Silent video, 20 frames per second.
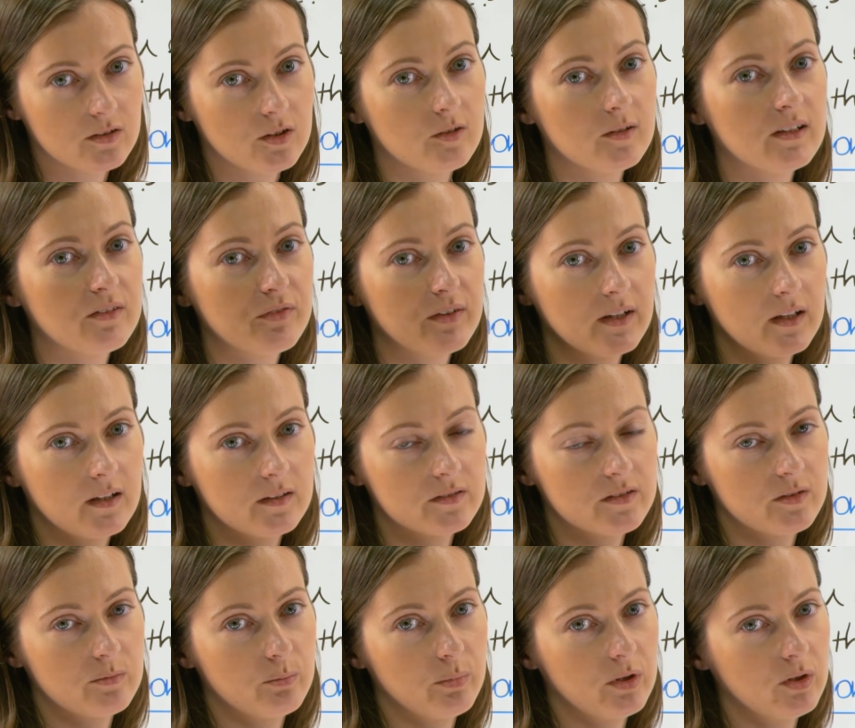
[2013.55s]
you live in
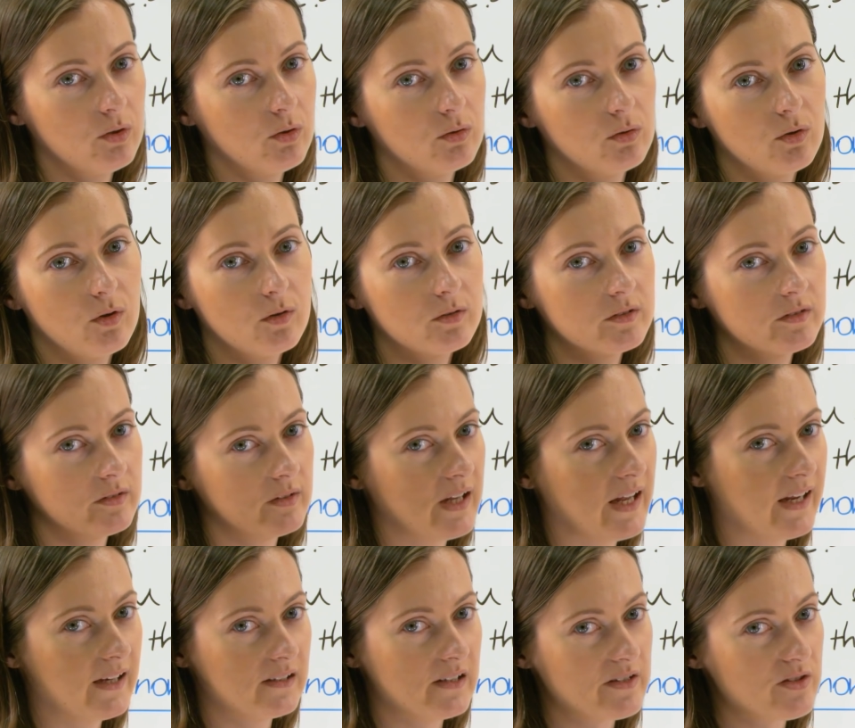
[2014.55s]
London, but you're not
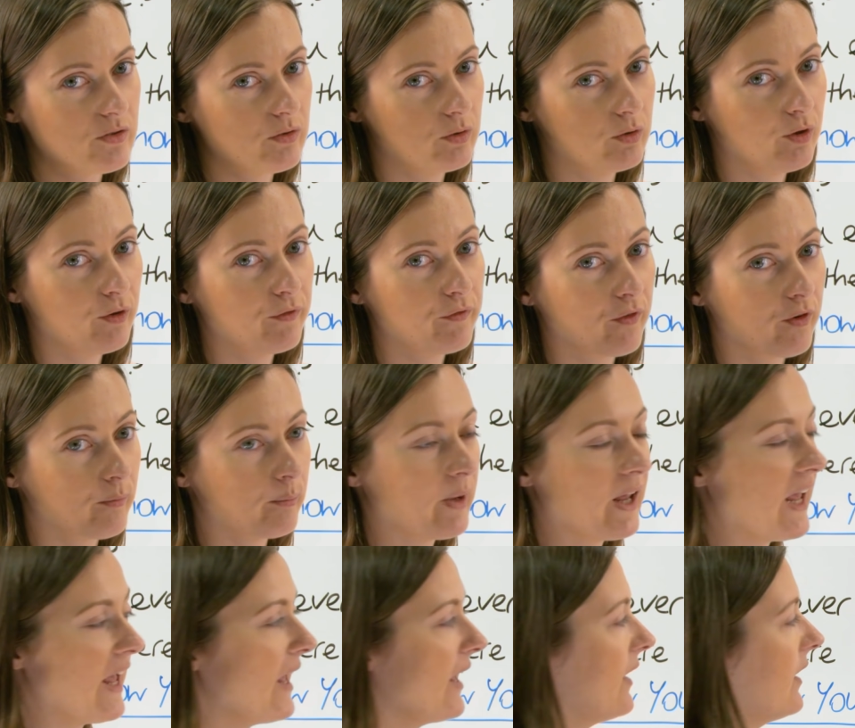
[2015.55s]
English, you're not from
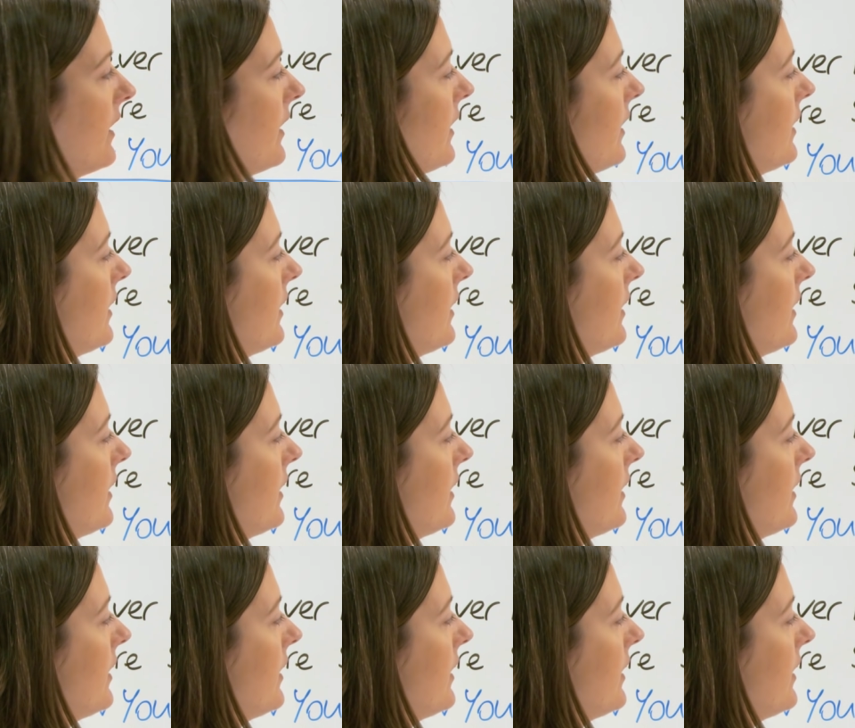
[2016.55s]
here.